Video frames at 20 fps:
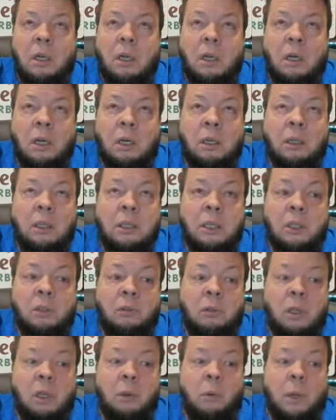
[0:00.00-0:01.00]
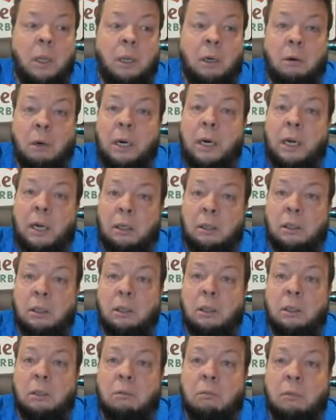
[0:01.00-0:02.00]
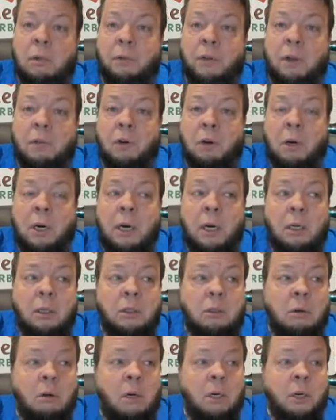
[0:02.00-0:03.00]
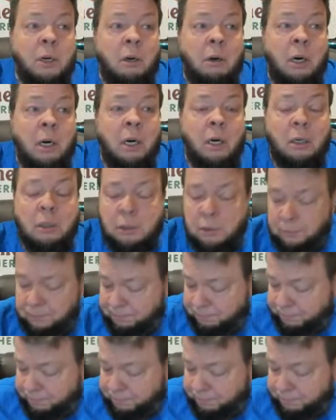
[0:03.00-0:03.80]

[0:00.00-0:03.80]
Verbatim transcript: Uh, it does really well in greenhouses. If you have a greenhouse, grow it in your greenhouse.